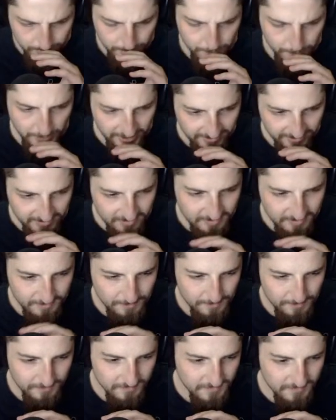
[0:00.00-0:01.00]
but
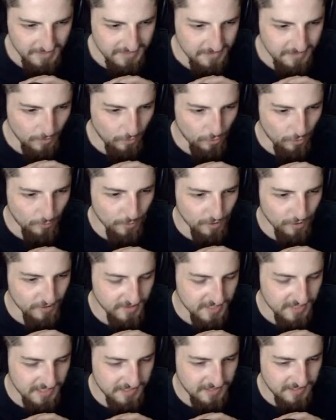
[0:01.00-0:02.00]
it's
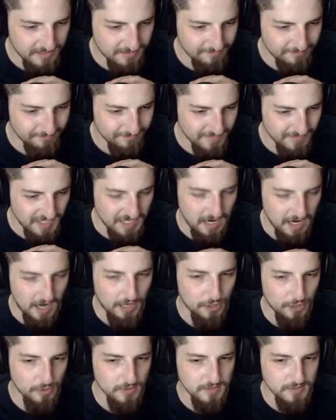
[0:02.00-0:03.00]
almost
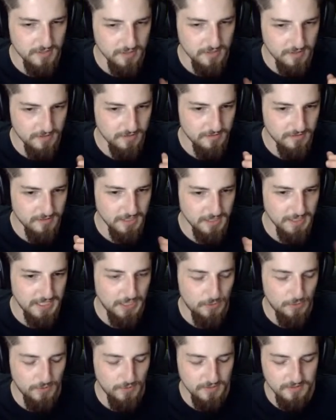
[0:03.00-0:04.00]
Yakuza
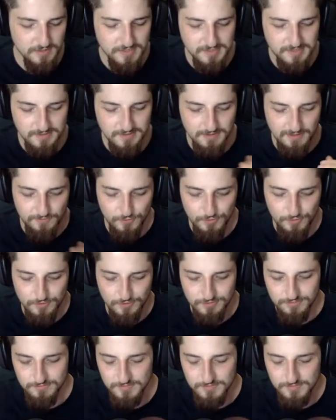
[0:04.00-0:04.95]
delinquents level.